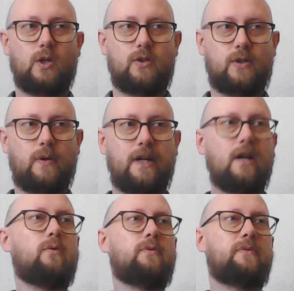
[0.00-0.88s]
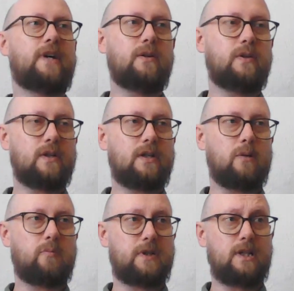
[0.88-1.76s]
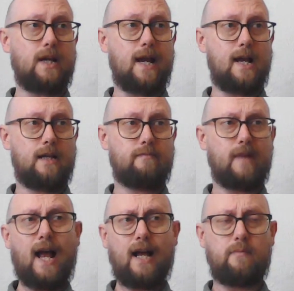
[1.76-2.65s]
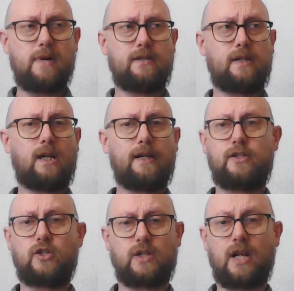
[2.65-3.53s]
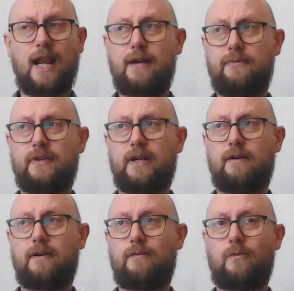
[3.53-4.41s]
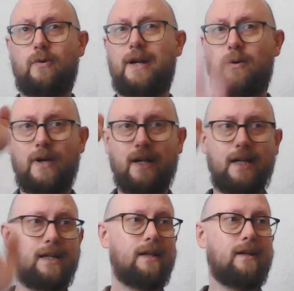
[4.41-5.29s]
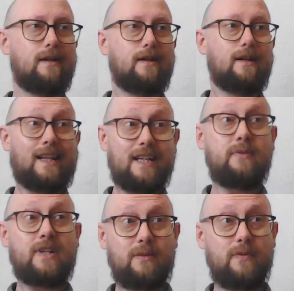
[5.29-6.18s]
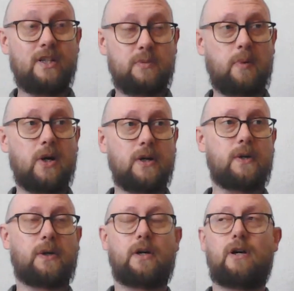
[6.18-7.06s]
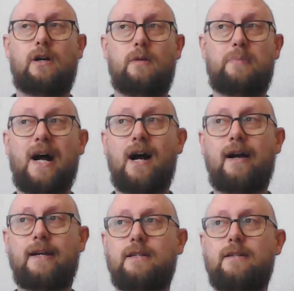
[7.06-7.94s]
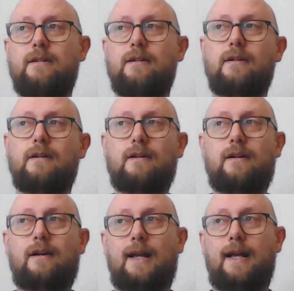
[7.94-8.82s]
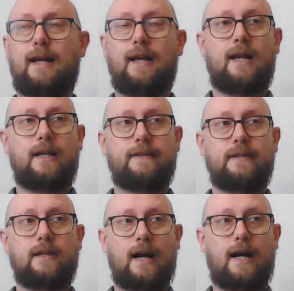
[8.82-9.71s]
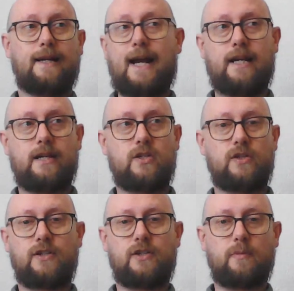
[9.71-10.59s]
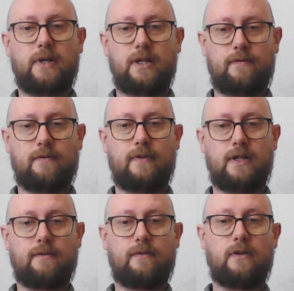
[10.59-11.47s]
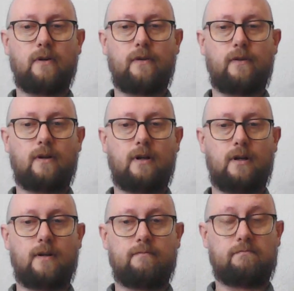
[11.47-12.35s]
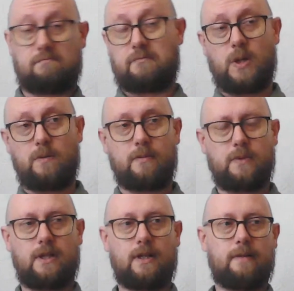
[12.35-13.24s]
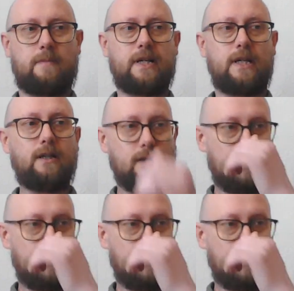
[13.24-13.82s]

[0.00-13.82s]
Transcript: So he overvalued the company, and yeah, he basically just left and ran away, leaving even his partner behind. and yeah, he just disappeared off the face of the earth, probably with a lot of money.